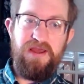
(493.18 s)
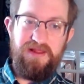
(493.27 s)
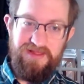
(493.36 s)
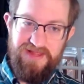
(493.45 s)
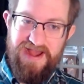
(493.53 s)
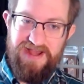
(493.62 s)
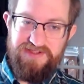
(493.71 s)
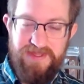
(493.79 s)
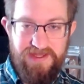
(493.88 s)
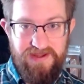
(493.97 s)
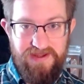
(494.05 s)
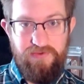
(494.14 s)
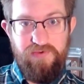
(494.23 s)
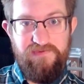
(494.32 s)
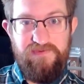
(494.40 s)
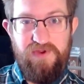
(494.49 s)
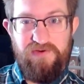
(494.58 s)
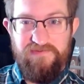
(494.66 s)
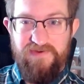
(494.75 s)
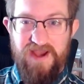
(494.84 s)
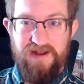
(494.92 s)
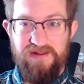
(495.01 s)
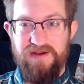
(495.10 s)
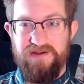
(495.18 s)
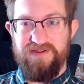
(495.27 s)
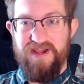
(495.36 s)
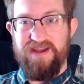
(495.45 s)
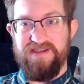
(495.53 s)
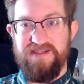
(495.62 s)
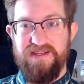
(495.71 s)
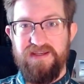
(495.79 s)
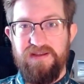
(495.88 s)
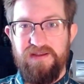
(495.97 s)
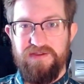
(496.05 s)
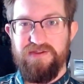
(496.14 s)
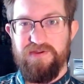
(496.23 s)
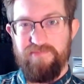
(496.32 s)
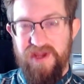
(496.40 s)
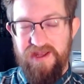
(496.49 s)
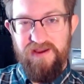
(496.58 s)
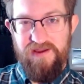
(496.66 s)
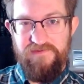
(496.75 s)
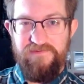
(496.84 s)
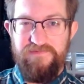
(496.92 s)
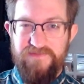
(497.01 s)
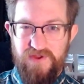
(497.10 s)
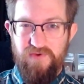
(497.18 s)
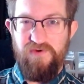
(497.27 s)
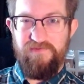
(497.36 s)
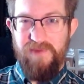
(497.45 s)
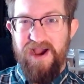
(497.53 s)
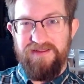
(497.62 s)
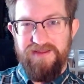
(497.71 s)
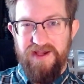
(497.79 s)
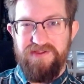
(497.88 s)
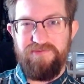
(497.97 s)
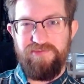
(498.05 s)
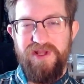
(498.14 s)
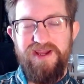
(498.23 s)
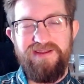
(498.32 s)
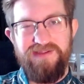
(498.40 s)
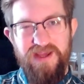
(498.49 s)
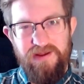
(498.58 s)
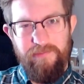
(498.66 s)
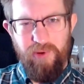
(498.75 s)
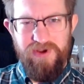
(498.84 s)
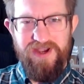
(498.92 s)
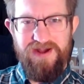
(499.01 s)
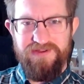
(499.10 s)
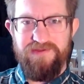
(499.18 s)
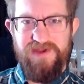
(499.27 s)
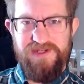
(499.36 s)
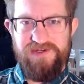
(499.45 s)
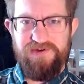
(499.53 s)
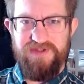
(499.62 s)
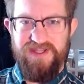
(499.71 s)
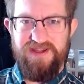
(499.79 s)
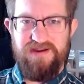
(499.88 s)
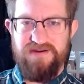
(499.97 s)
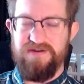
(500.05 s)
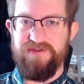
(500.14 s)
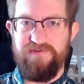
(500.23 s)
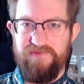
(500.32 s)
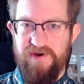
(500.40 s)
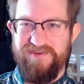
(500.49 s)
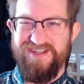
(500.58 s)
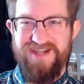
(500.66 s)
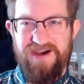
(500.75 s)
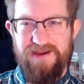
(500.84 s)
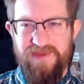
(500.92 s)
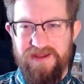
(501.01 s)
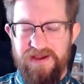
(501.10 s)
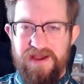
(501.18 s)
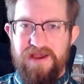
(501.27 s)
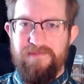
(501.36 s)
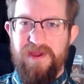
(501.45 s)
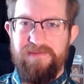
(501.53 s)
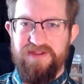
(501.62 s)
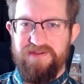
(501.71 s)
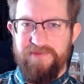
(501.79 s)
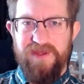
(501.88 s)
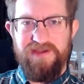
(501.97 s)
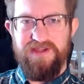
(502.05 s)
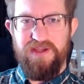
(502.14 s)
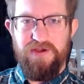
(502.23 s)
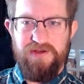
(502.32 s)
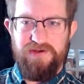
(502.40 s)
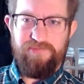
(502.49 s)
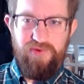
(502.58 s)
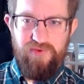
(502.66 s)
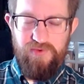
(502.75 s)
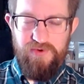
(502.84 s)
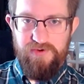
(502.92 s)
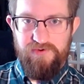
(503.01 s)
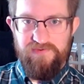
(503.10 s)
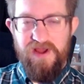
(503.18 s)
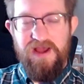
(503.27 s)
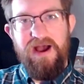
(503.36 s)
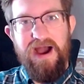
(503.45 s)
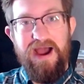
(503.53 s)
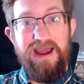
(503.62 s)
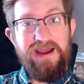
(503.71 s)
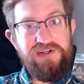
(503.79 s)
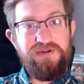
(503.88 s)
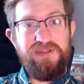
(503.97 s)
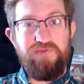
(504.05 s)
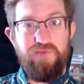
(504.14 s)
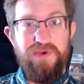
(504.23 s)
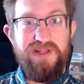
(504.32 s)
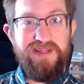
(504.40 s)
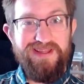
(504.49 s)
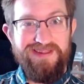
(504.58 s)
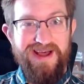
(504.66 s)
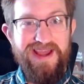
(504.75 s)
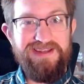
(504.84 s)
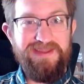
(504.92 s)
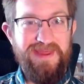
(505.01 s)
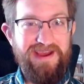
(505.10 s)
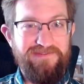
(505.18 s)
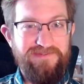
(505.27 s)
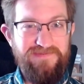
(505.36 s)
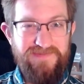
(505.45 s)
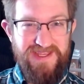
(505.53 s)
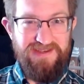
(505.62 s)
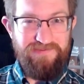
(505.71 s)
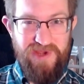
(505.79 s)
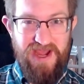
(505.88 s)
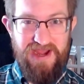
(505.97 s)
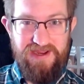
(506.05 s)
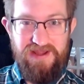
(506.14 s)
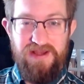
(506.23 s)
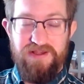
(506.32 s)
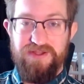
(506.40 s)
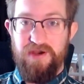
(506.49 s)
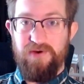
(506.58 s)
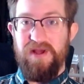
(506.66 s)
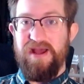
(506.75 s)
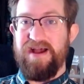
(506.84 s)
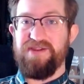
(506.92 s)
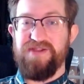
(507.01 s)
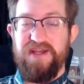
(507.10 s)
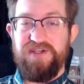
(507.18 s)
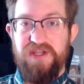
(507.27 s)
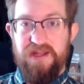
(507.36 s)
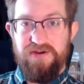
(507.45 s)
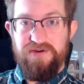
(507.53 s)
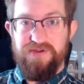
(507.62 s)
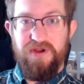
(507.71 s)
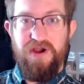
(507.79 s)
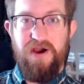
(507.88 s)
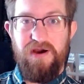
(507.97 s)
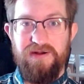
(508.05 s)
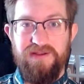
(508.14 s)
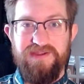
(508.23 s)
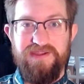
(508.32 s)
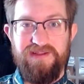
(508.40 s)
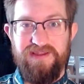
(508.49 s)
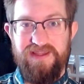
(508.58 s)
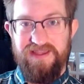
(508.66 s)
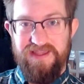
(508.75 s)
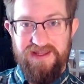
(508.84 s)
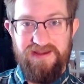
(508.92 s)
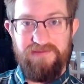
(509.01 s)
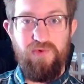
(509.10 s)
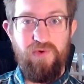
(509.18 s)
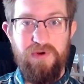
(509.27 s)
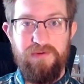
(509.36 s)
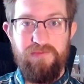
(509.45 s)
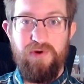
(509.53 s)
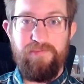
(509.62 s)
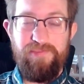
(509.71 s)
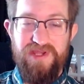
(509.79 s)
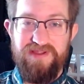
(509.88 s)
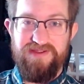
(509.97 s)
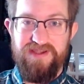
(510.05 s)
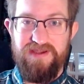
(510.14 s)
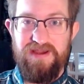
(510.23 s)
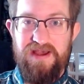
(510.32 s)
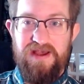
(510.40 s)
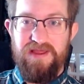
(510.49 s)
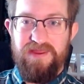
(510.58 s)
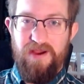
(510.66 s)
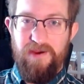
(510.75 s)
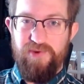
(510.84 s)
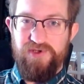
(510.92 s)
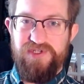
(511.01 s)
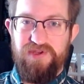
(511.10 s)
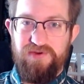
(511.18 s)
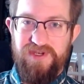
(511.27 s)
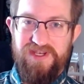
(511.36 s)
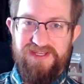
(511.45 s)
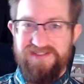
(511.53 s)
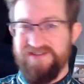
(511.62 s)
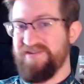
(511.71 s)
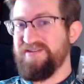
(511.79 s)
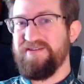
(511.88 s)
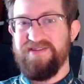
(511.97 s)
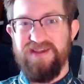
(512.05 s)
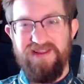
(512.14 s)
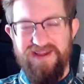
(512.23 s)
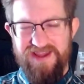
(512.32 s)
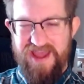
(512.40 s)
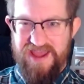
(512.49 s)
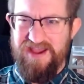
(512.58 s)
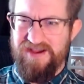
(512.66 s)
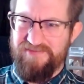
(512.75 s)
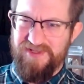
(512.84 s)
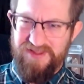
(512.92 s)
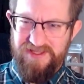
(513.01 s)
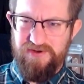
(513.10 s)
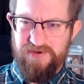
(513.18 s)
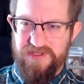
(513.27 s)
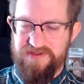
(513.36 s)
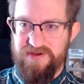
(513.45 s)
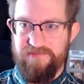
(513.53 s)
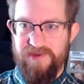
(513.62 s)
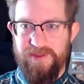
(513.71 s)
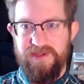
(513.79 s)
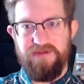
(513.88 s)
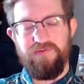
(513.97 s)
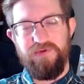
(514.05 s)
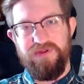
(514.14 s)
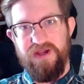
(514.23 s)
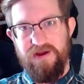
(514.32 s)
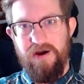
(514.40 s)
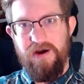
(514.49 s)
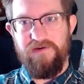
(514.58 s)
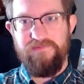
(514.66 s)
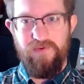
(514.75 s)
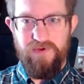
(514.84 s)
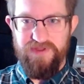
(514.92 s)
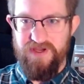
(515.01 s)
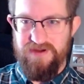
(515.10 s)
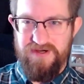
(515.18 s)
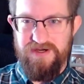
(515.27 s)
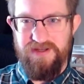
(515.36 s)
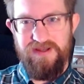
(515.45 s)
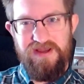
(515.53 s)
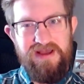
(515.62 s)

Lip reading: Last thing, review and finalize. I did submit a few of my lesson plans and it pointed out some interesting errors involving timing, maybe some things I could improve. I actually really liked that feedback. So, as educators are constantly getting more and more busy, the opportunity just to say like, hey, I'm a little concerned about this. Was I off or was I on?